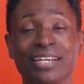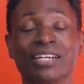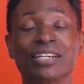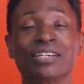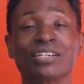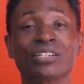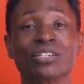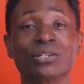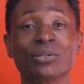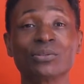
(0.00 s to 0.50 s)

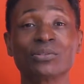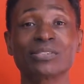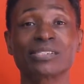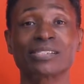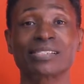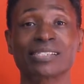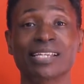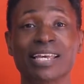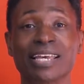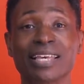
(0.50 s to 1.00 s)
You
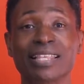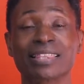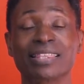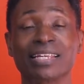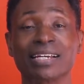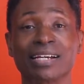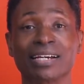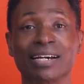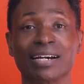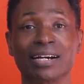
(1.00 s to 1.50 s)
said the
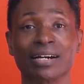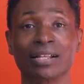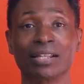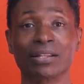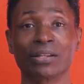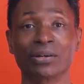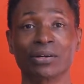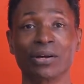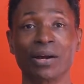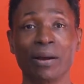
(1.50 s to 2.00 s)

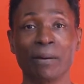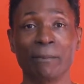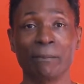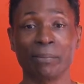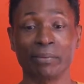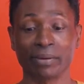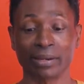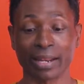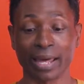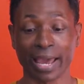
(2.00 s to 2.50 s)
color
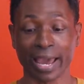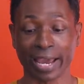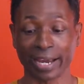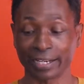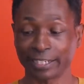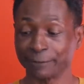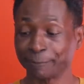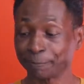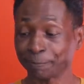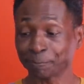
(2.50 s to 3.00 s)
black.